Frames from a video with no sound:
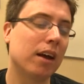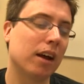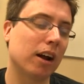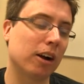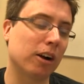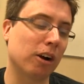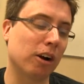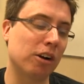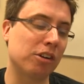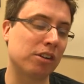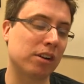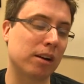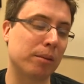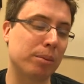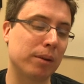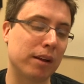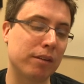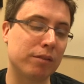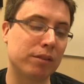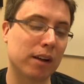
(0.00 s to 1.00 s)
encouraging you
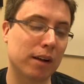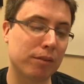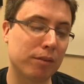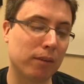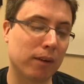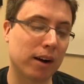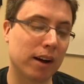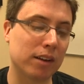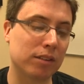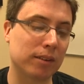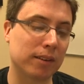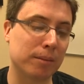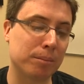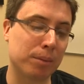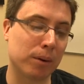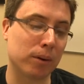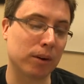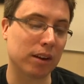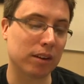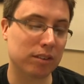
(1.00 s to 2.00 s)
to play fluff-wise with the
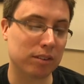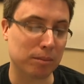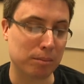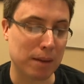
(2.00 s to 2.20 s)
bonus